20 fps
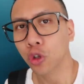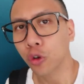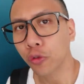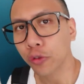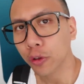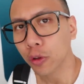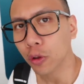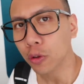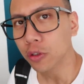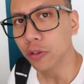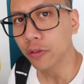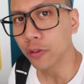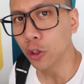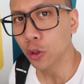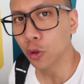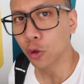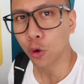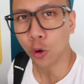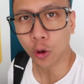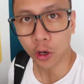So for those of
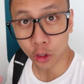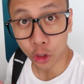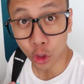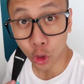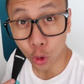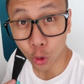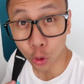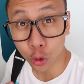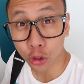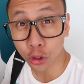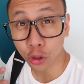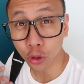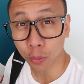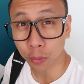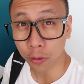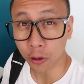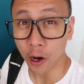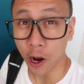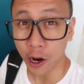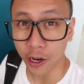you who are new to
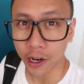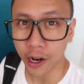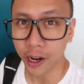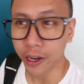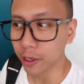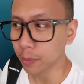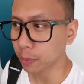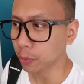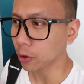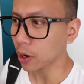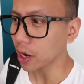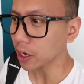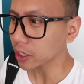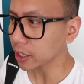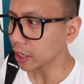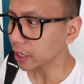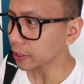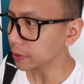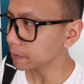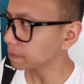Boracay,
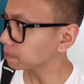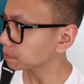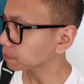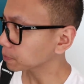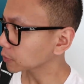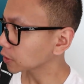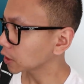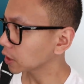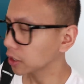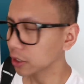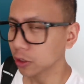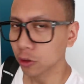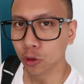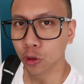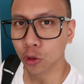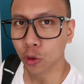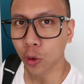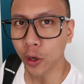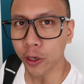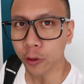Boracay
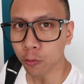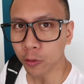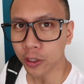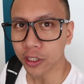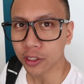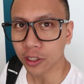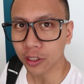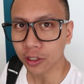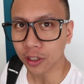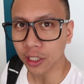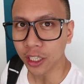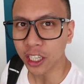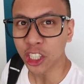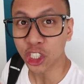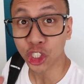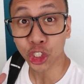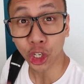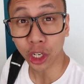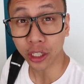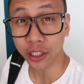quite recently
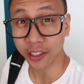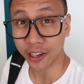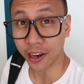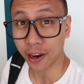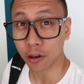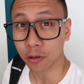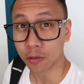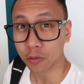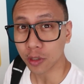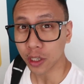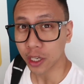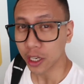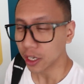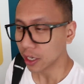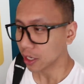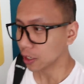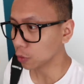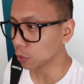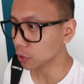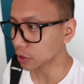shut down.
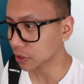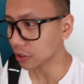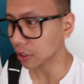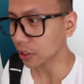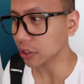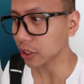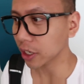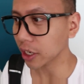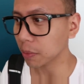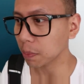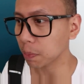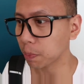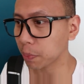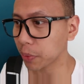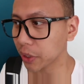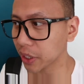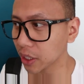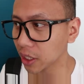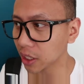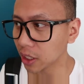It was such a
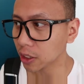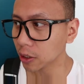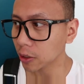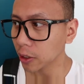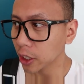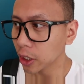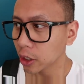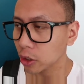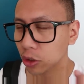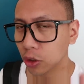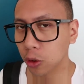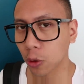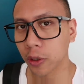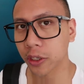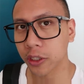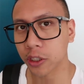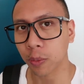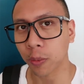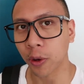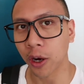big
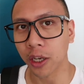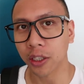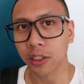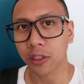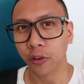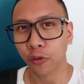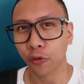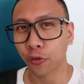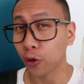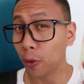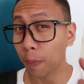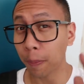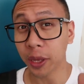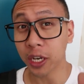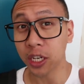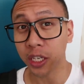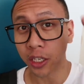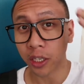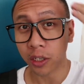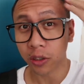tourist spot for
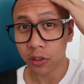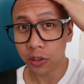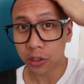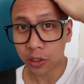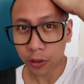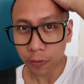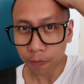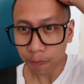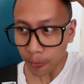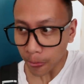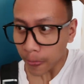many years,